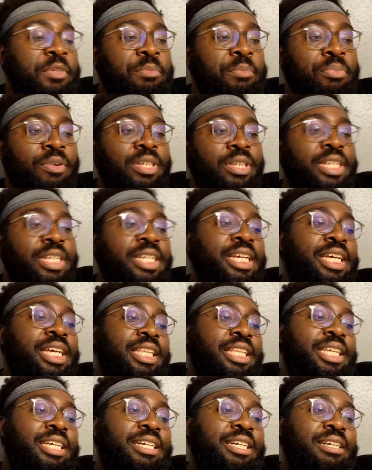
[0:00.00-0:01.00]
Pretty
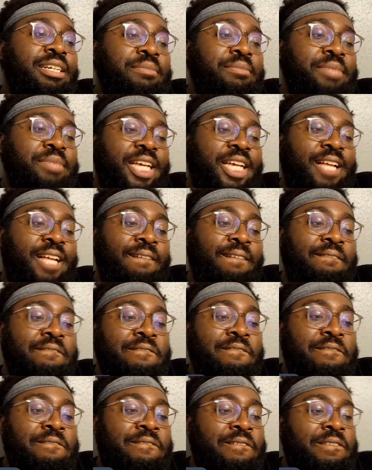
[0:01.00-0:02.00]
Deadly comes out
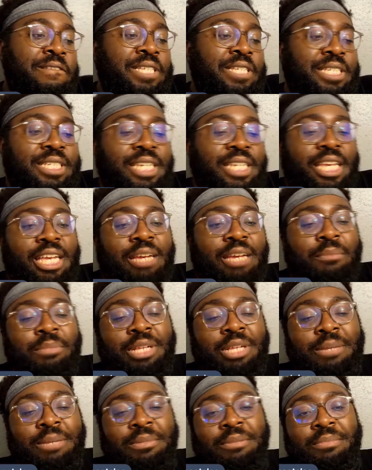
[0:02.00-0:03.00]
saying
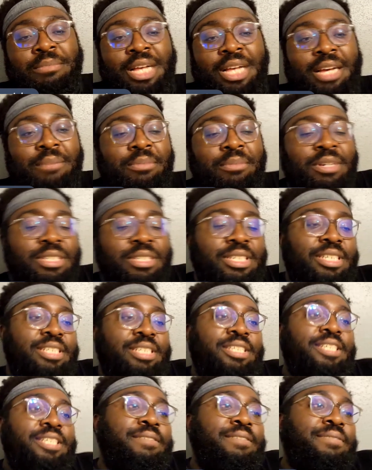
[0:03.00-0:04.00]
blah, blah, blah, a bunch of
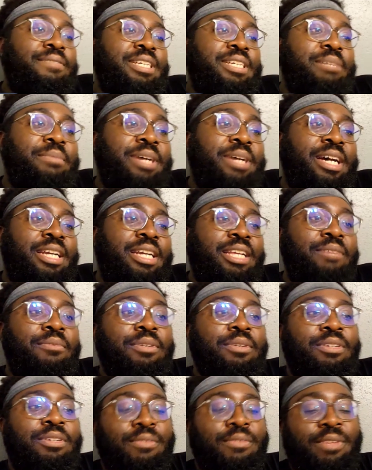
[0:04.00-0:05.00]
stuff, talking about how they
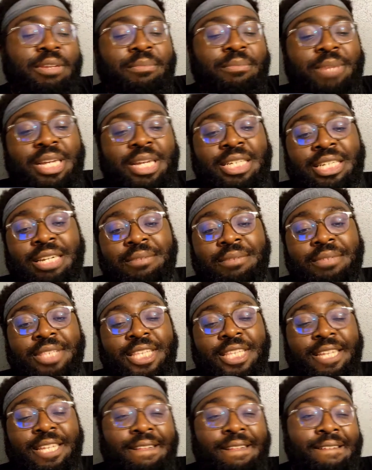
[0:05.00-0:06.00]
want to rematch
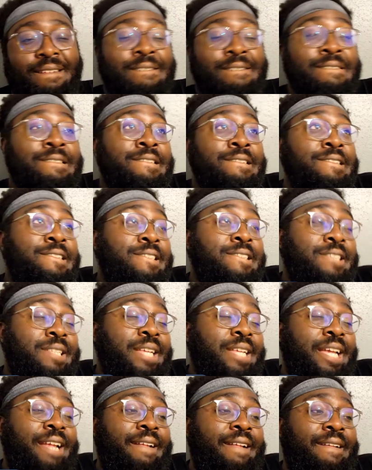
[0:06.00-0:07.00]
everything.
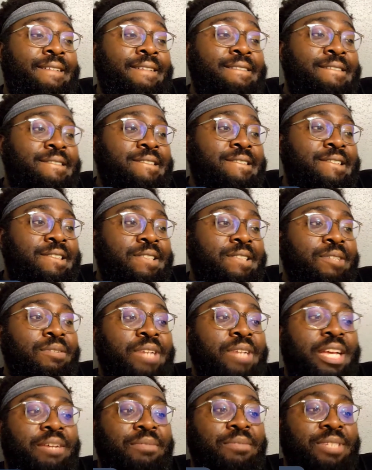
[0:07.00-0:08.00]
And New
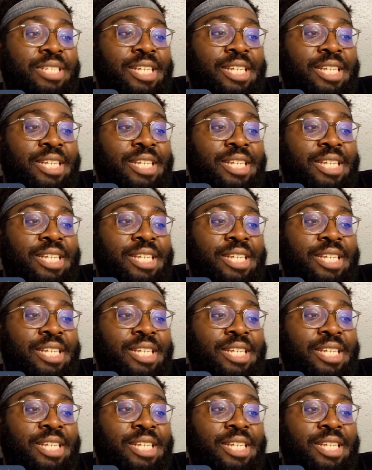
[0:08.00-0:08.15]
Day was